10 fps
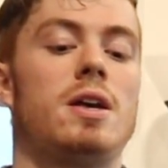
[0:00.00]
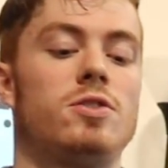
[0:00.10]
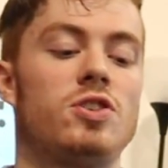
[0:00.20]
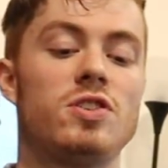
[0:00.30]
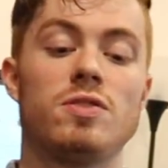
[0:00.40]

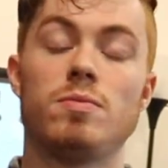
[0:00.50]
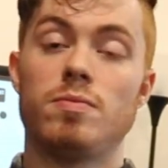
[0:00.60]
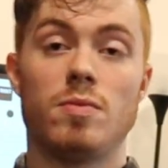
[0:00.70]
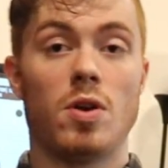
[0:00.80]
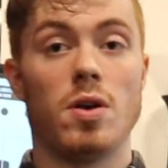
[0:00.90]
just
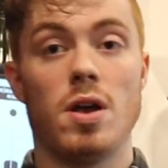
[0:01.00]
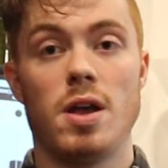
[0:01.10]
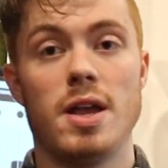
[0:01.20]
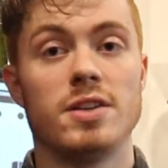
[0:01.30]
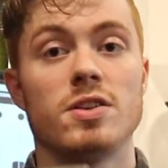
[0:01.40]

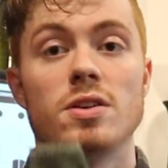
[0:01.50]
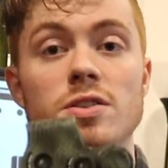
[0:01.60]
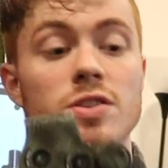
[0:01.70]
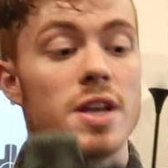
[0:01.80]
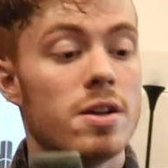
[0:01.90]
as a
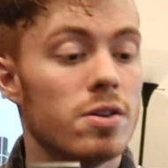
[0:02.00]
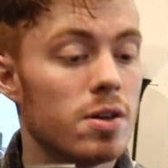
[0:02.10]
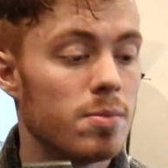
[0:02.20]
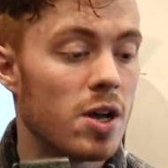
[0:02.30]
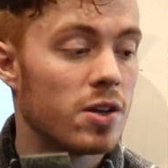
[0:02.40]
standard
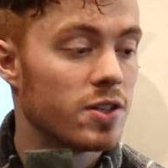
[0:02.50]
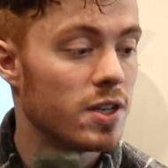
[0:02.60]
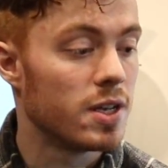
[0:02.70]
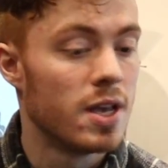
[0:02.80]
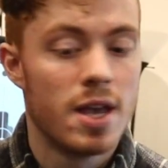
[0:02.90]

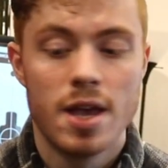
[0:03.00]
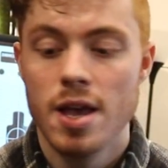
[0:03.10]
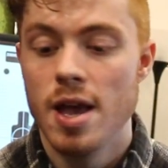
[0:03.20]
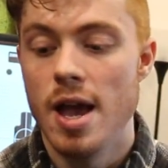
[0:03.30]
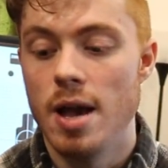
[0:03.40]
unboxing,
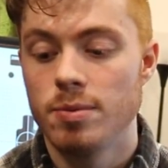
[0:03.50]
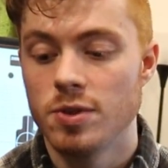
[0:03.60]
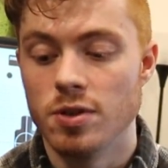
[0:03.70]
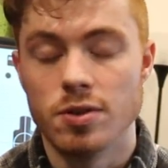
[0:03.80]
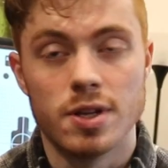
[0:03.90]

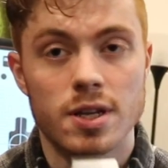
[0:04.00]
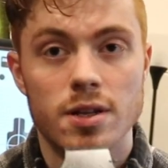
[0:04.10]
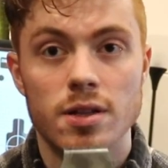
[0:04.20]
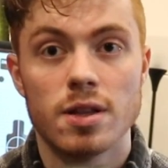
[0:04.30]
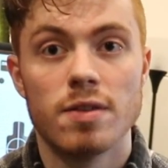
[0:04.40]
absolutely
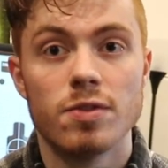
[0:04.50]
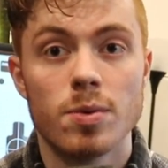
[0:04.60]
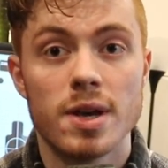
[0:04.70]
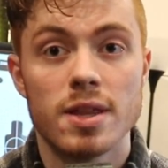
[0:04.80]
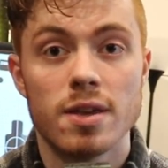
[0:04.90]
love the
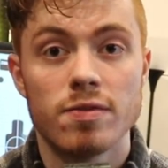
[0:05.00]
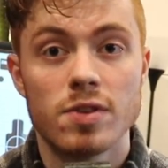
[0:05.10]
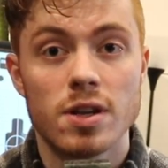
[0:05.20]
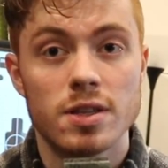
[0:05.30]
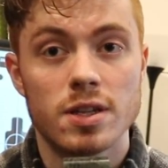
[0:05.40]
way they've
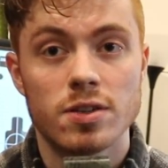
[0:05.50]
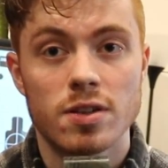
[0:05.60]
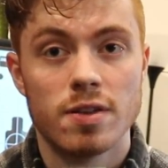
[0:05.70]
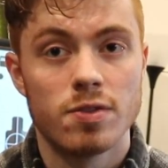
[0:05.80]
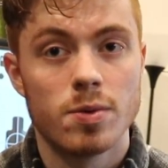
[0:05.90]
done this.
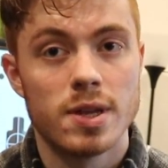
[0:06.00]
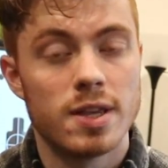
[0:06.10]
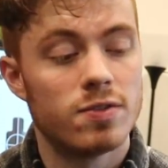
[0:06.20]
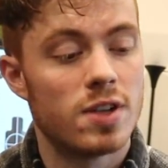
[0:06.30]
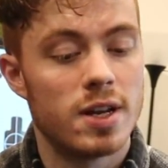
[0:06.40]
Love the way
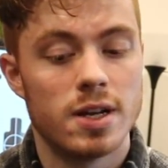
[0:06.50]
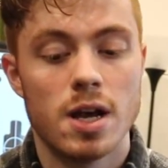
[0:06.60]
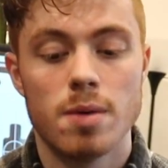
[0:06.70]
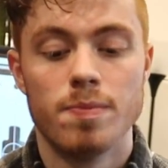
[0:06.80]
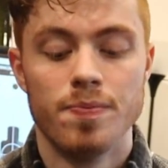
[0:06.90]
they've set it
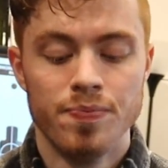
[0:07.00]
up.